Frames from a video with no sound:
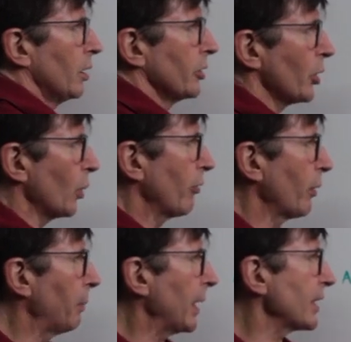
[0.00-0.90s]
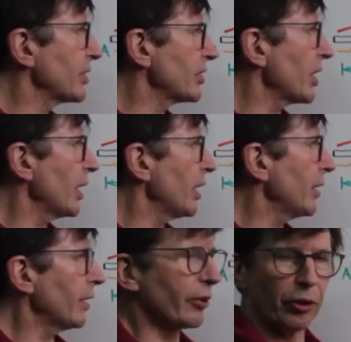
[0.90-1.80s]
So we replace
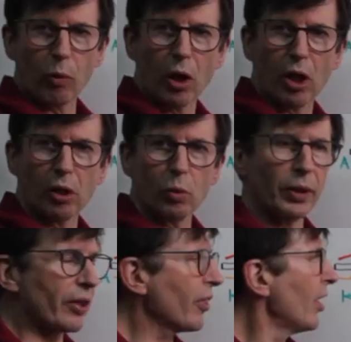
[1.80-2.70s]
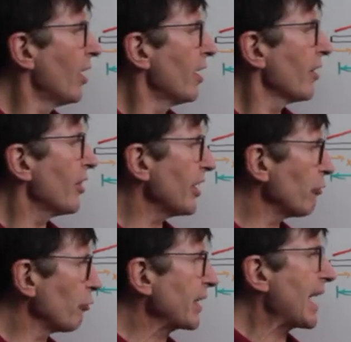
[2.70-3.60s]
the wall with the
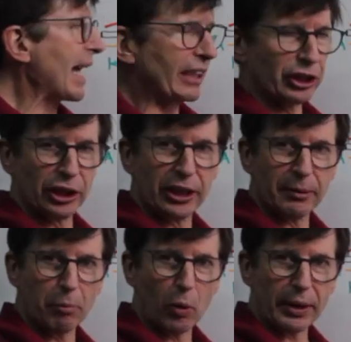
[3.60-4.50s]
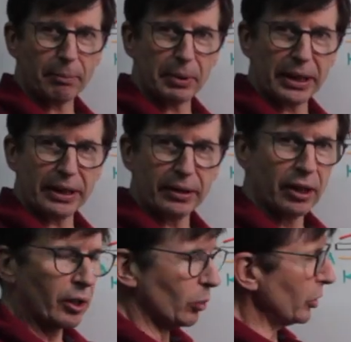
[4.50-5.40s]
reaction at point B,
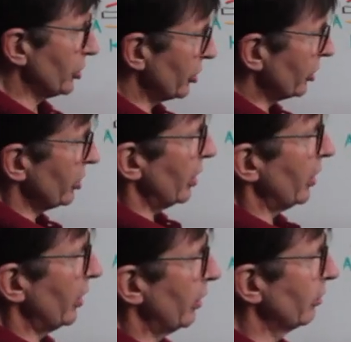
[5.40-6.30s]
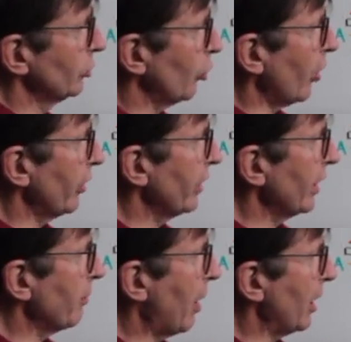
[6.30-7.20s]
which is drawn in
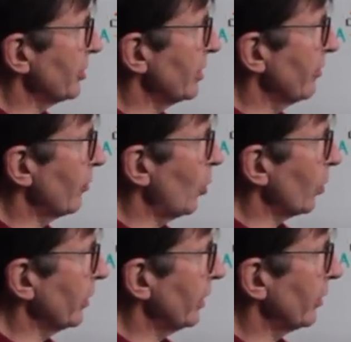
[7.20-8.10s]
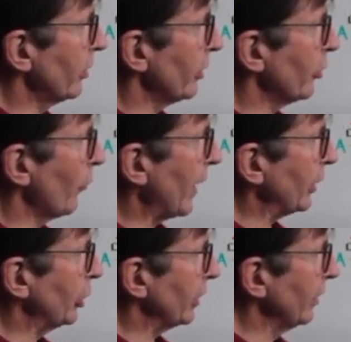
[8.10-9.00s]
the positive coordinate
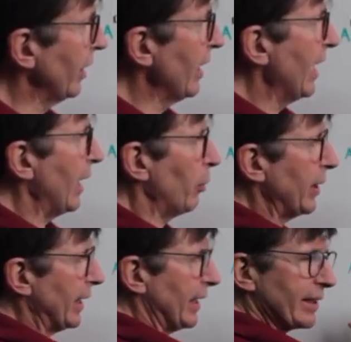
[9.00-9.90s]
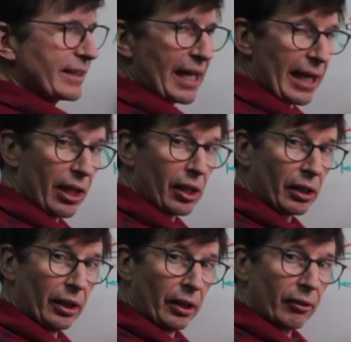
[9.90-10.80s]
direction, and we can
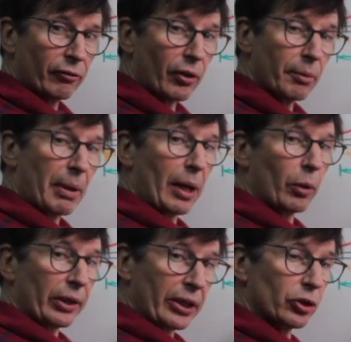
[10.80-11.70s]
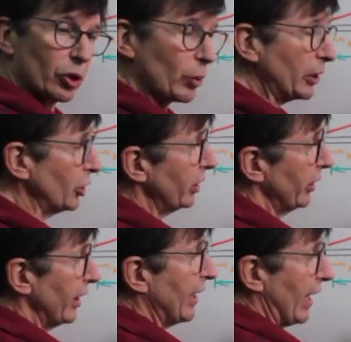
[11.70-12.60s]
tell from our
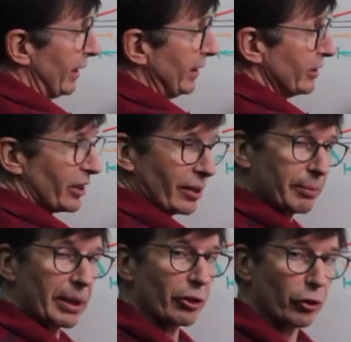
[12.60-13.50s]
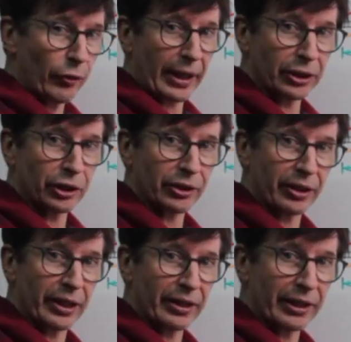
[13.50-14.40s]
intuition that that is going to be the
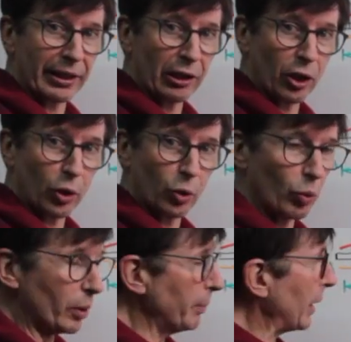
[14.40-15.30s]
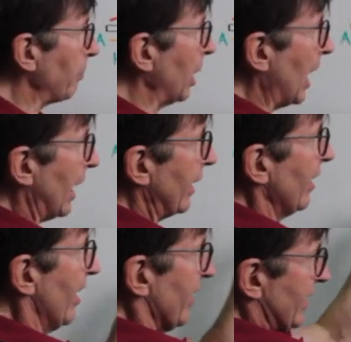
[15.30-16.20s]
direction that the load will be applied
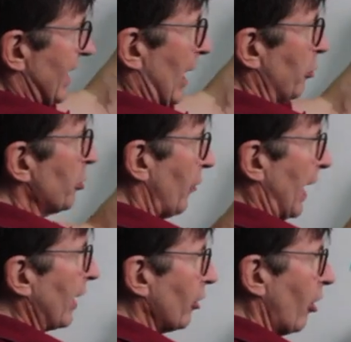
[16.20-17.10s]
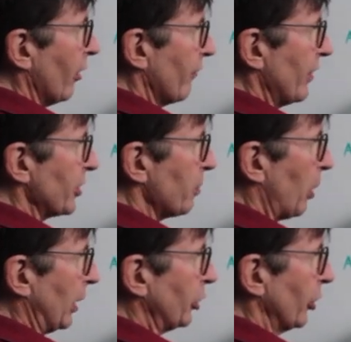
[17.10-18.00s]
to counteract all of this
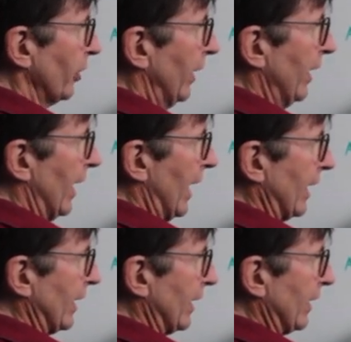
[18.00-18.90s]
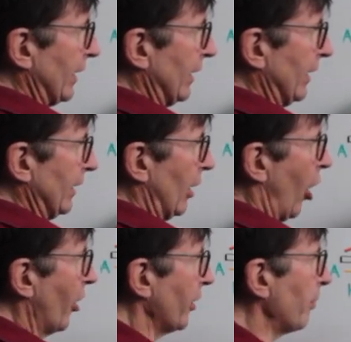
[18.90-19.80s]
pressure hanging
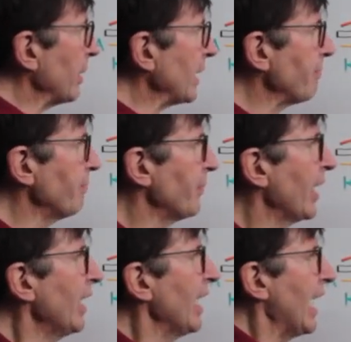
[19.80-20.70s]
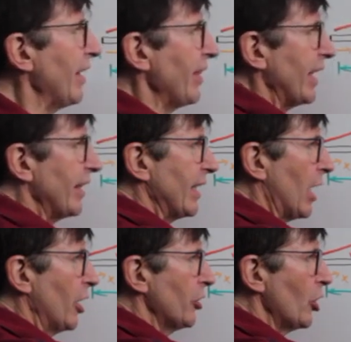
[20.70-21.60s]
on the beam. And then the
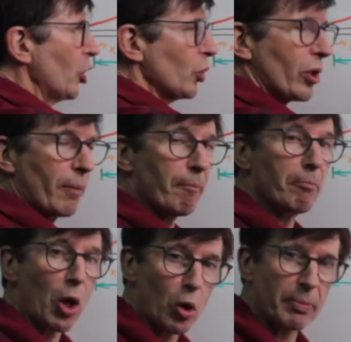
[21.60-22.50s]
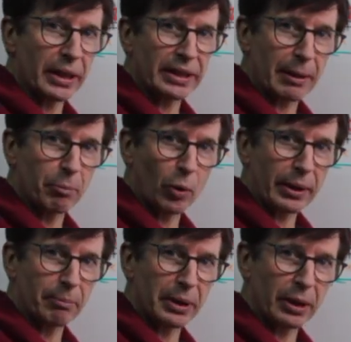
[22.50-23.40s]
unknown moment at
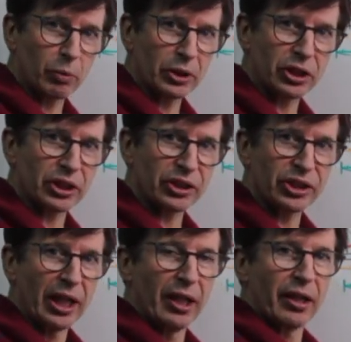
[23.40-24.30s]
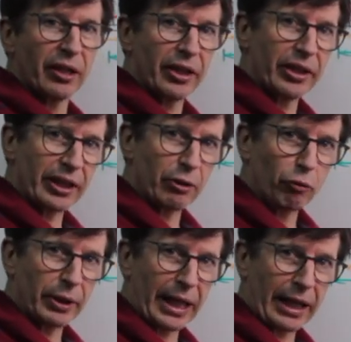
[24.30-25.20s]
point B, which is the
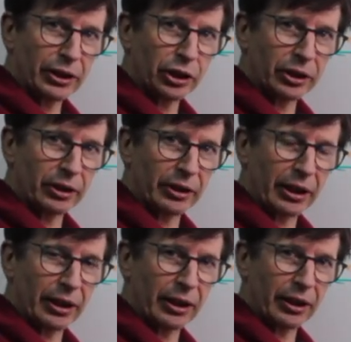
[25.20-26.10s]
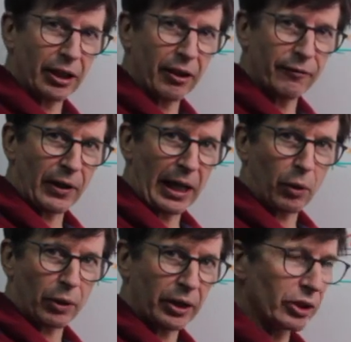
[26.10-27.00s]
reaction of
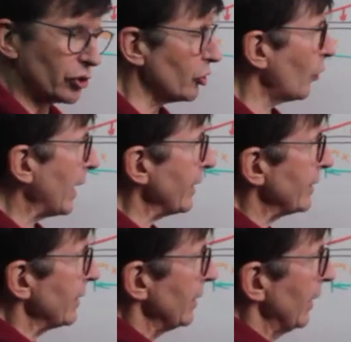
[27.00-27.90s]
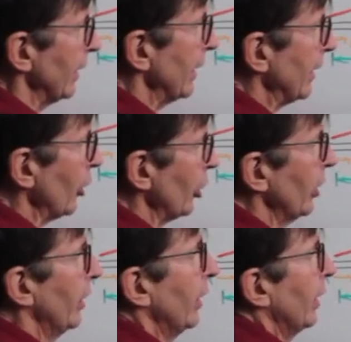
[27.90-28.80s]
our constraint
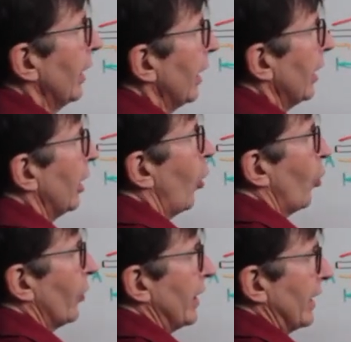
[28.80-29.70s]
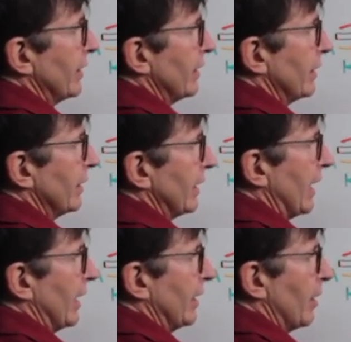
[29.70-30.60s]
here, oriented
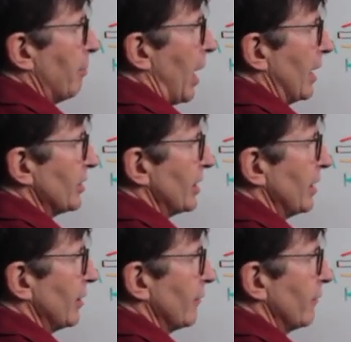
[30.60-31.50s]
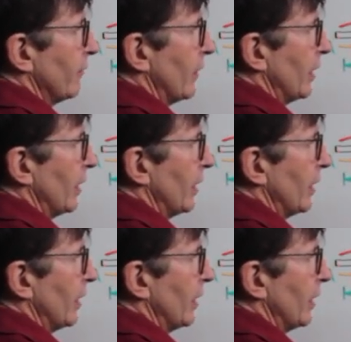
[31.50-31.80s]
again in a positive